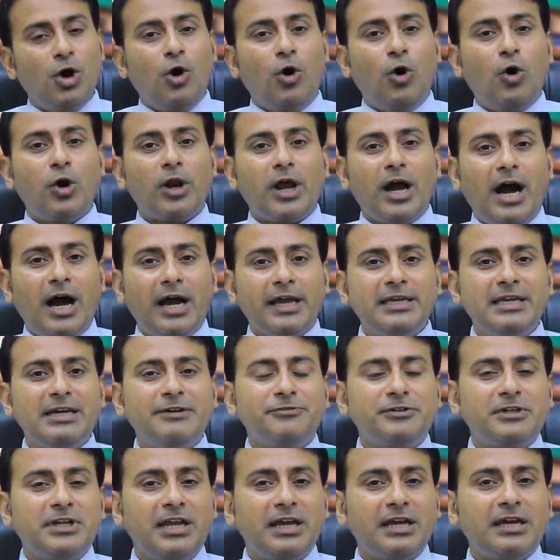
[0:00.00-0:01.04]
or I
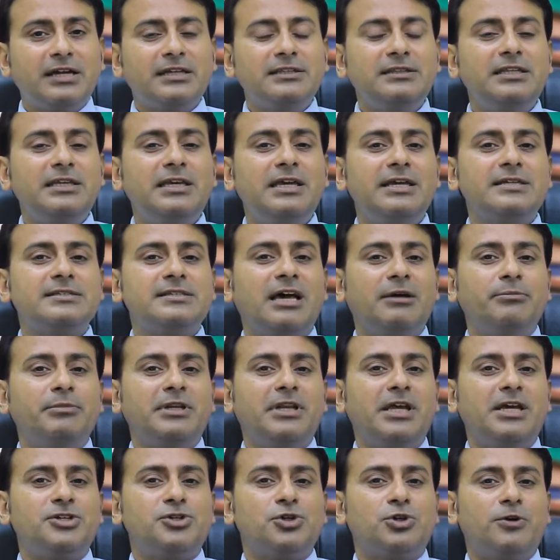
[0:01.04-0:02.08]
have taken the
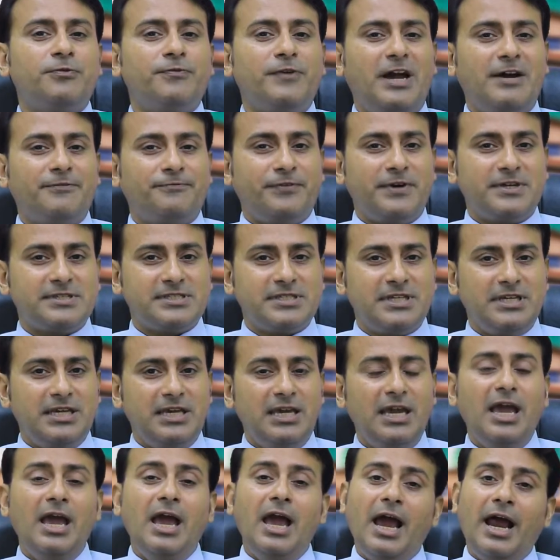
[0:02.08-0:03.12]
examination of
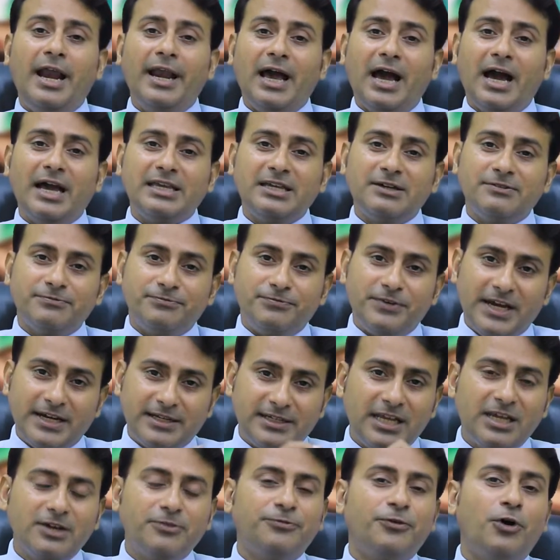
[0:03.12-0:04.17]
FSC and I am
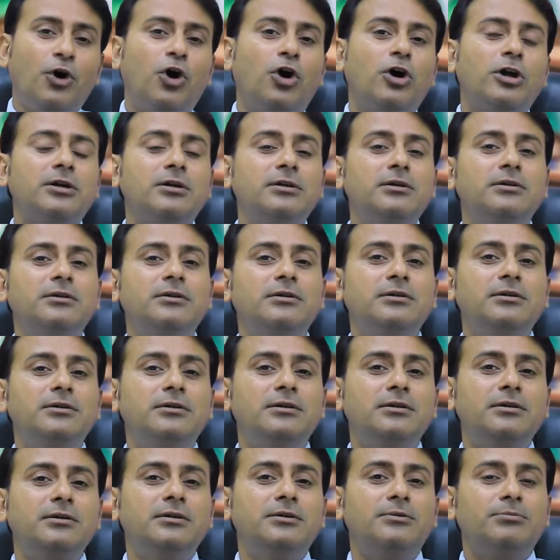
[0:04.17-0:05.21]
waiting for
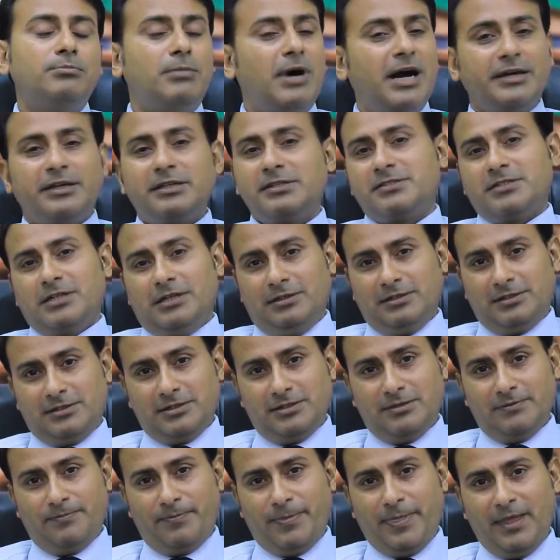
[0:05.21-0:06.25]
my
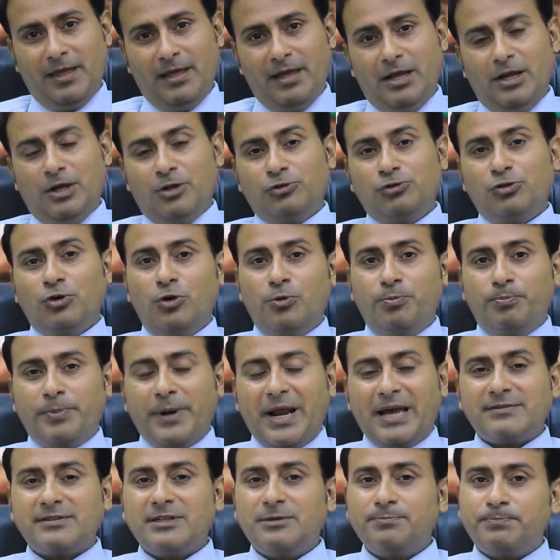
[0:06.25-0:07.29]
result. So
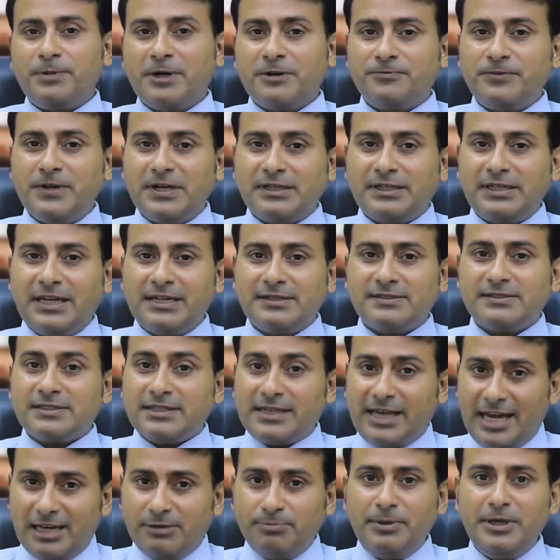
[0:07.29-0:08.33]
present perfect tense
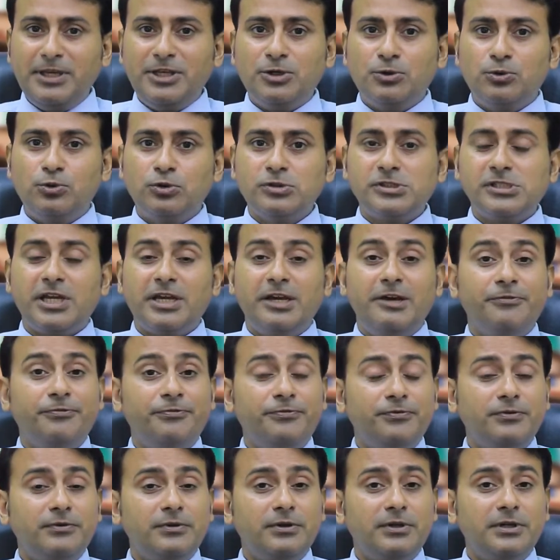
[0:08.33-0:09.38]
can be used
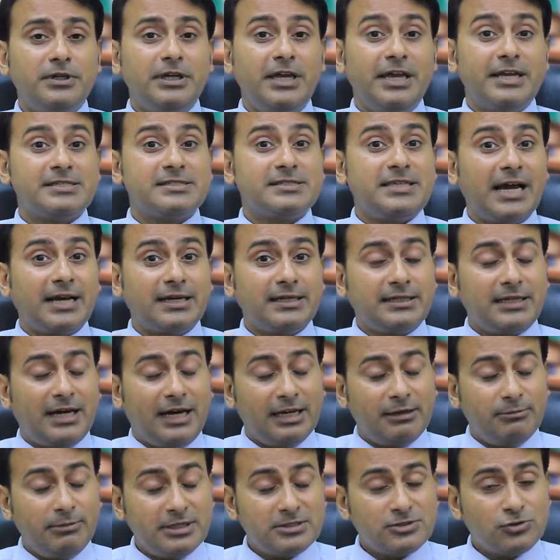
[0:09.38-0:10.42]
if exact
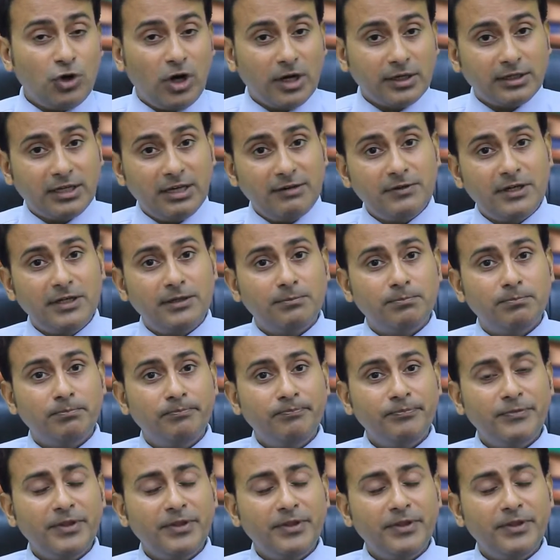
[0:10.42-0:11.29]
time is not given.